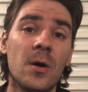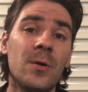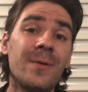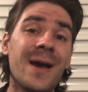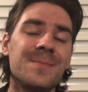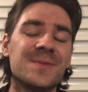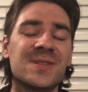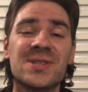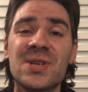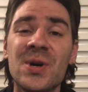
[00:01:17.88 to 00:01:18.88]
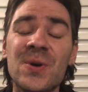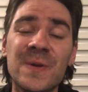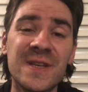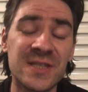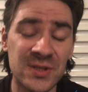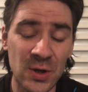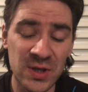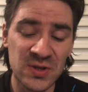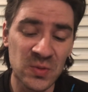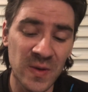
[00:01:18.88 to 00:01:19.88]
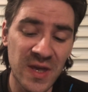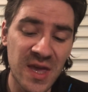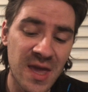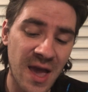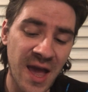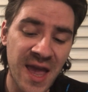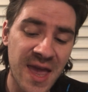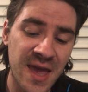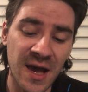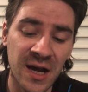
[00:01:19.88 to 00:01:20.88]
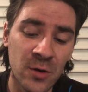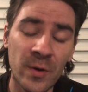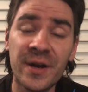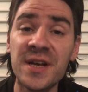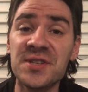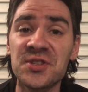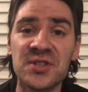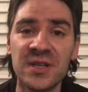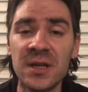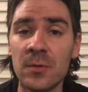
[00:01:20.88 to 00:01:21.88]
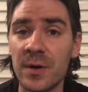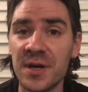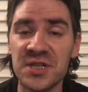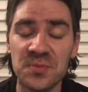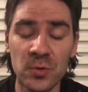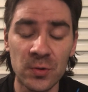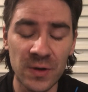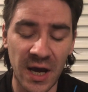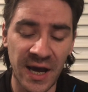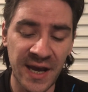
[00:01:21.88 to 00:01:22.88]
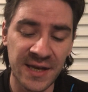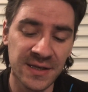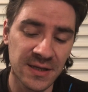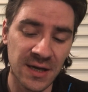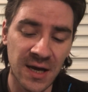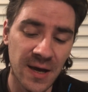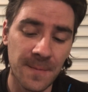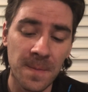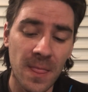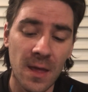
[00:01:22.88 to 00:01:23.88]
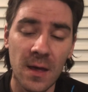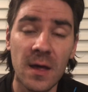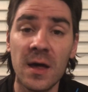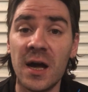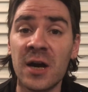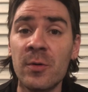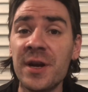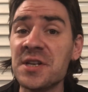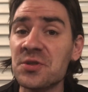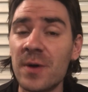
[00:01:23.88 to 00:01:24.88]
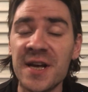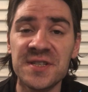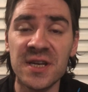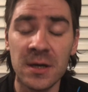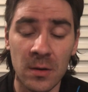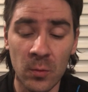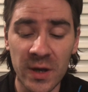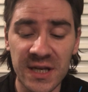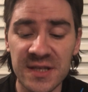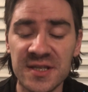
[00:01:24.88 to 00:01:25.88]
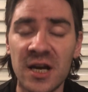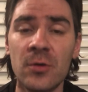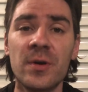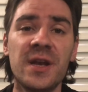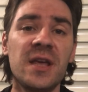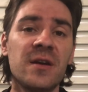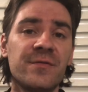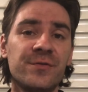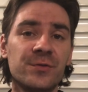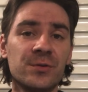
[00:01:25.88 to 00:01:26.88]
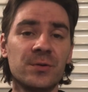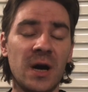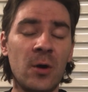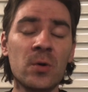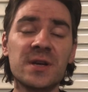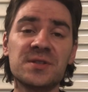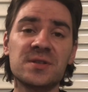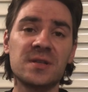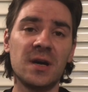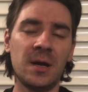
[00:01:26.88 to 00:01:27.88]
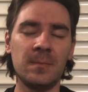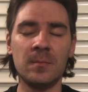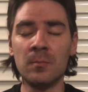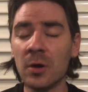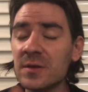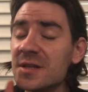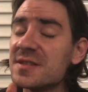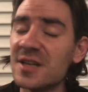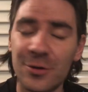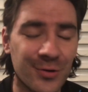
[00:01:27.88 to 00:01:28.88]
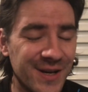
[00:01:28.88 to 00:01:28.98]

all right, so this is going to be a Aquarius Sun, Aquarius Moon, and uh, Aquarius Rising weekly tarot reading for August, uh, monthly tarot